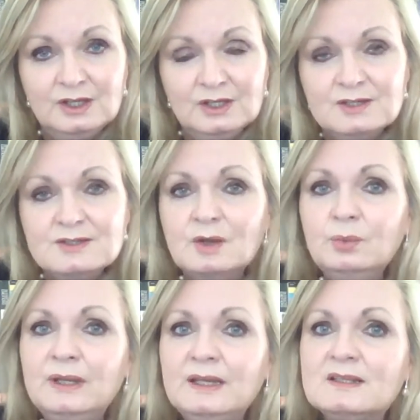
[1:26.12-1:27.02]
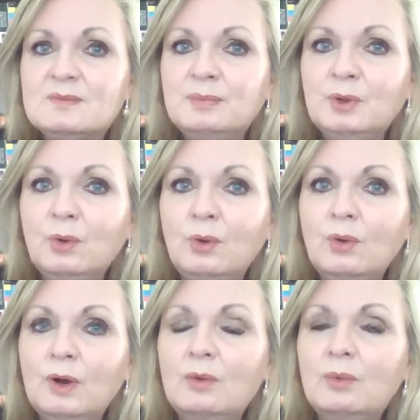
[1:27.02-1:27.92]
So we
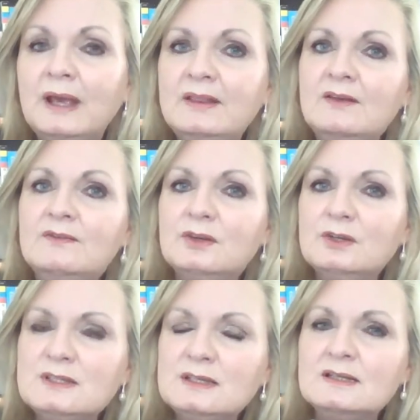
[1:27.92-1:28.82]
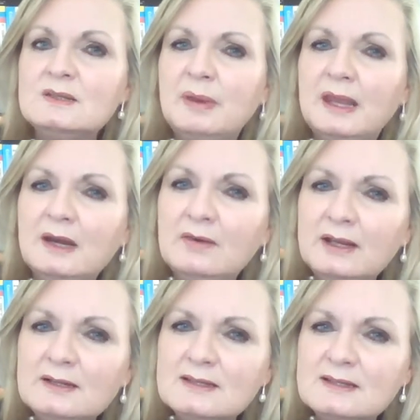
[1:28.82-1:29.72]
explore where they first
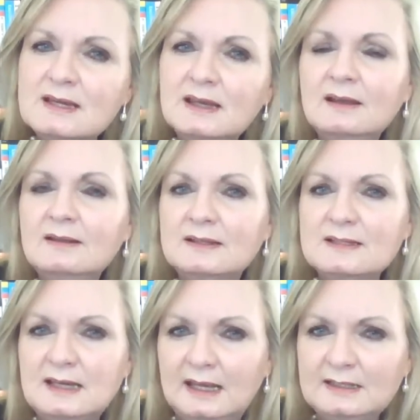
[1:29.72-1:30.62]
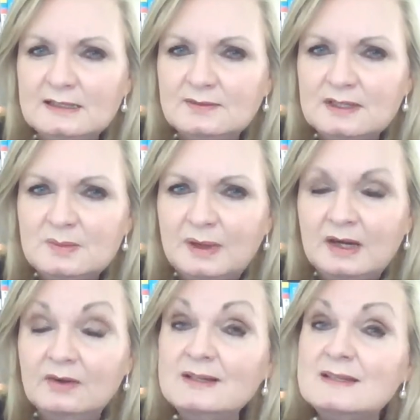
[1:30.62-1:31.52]
experienced this negative
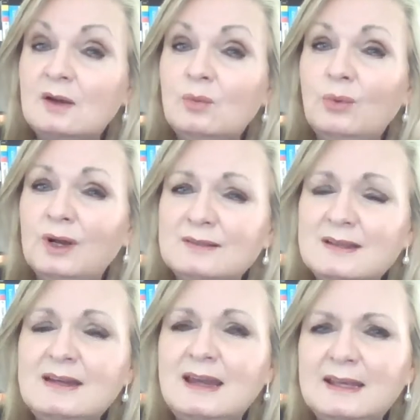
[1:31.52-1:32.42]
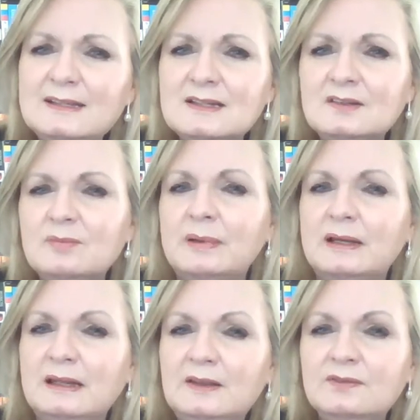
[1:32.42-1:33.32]
experience and what the negative
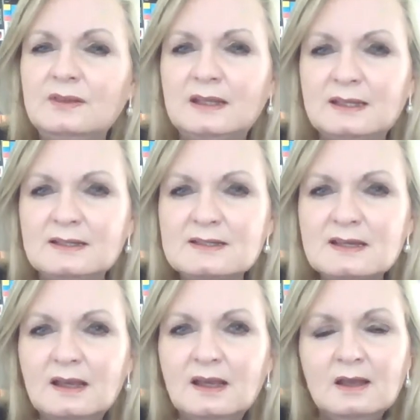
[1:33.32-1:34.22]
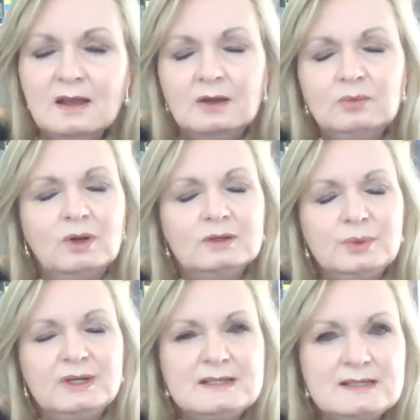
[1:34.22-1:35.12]
belief is. And what
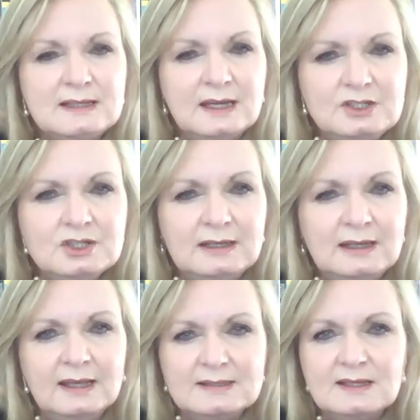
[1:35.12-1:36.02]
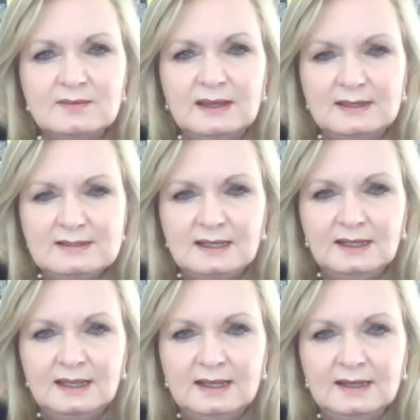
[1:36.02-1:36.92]
we're essentially excavating
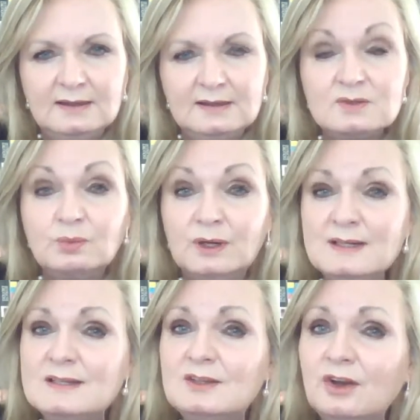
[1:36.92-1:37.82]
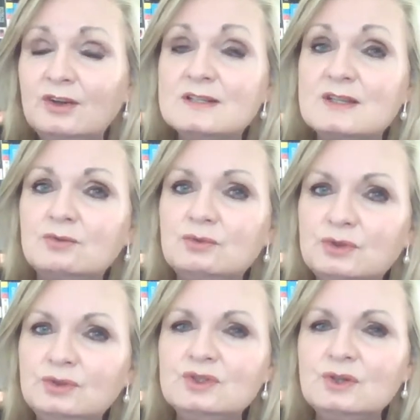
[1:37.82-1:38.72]
here is what is known as the
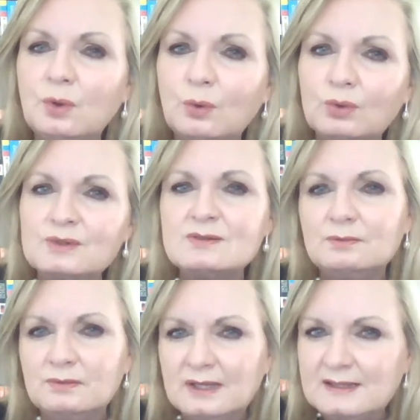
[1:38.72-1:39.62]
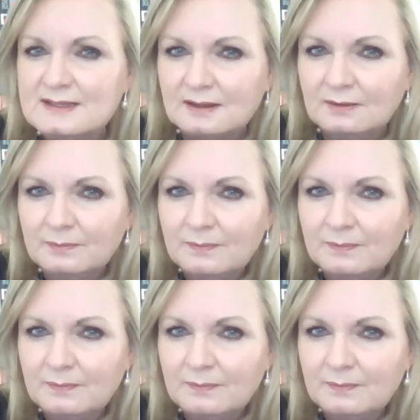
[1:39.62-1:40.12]
root cause reason.